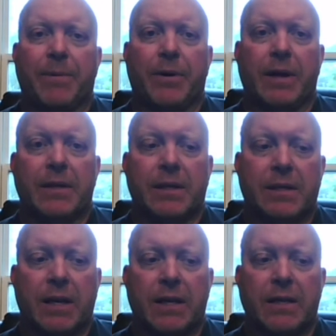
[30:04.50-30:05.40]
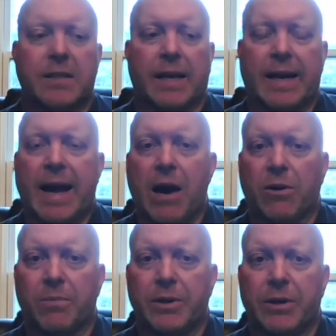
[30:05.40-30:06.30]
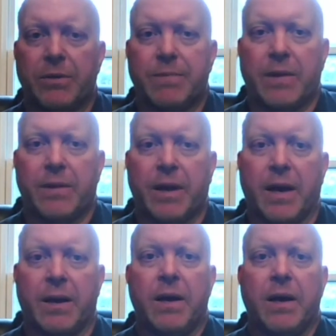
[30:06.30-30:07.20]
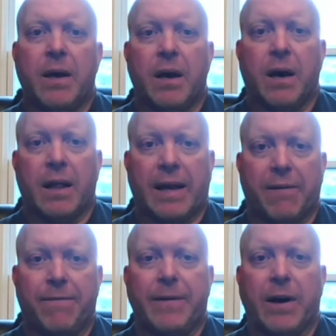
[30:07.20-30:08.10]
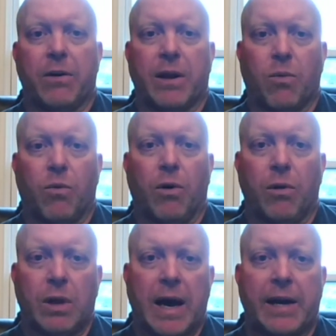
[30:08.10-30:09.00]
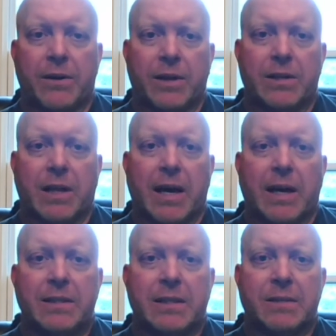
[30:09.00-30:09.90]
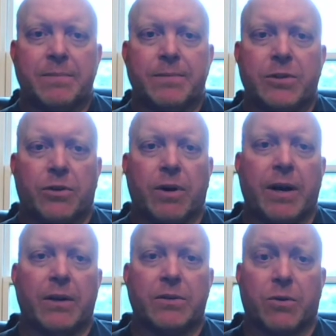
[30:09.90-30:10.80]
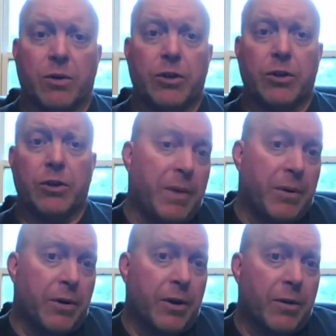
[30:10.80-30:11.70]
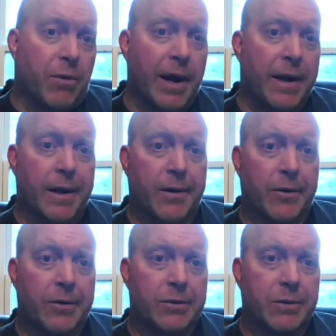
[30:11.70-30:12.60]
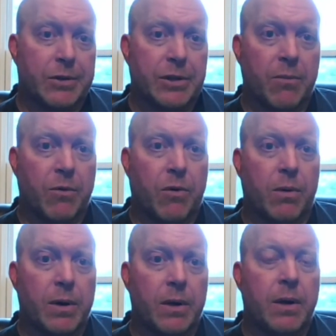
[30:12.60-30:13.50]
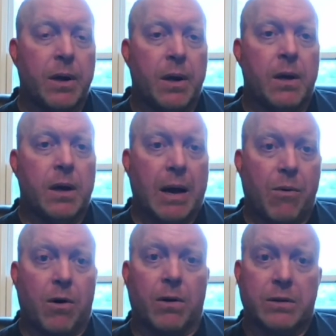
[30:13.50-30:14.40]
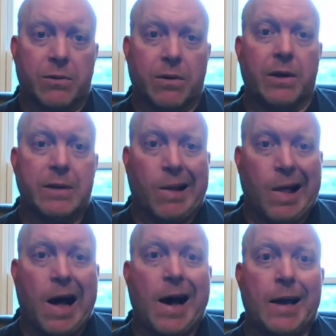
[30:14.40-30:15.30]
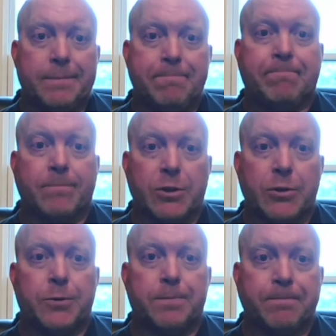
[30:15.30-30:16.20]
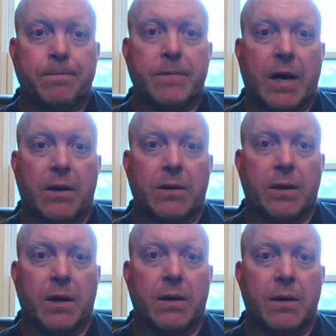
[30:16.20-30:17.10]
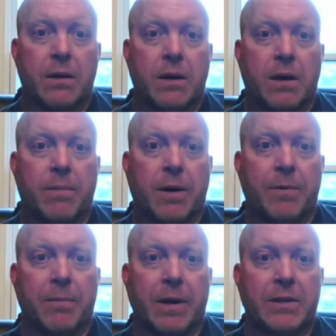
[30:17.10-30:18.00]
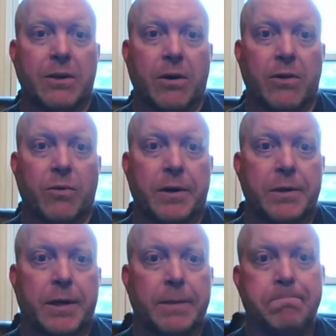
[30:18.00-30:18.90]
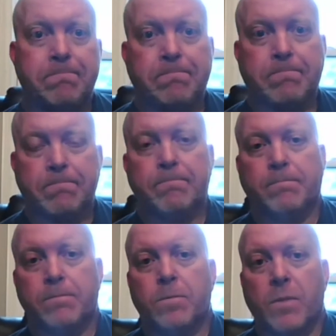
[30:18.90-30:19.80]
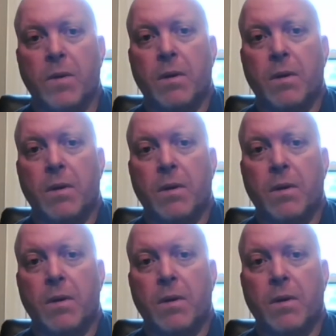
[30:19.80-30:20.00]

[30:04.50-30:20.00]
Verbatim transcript: What I'm talking about a pack boot is it's a, it's like an outer boot and then uh, like a felt and wool liner that slides in them. Sorels are used to be a real good brand. I don't know so much anymore, but I wore a Sorels a lot too out in the uh, up in Minnesota in the wintertime.